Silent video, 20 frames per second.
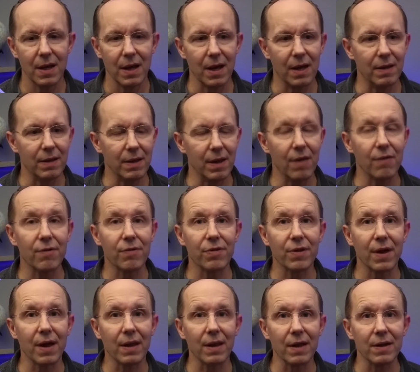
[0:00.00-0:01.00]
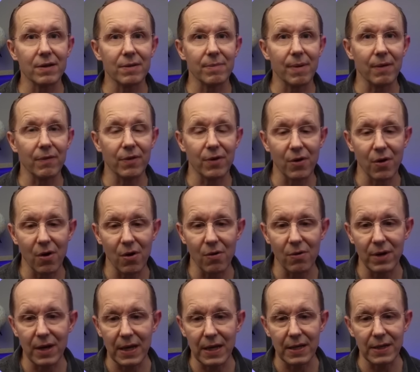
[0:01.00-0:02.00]
And the other thing I liked about the
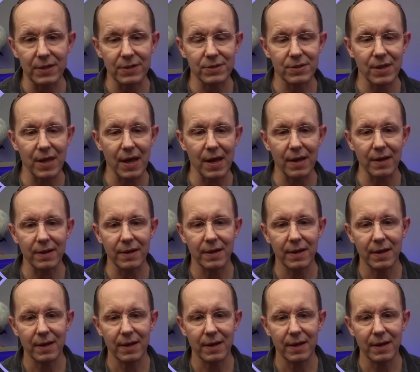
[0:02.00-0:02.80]
code is that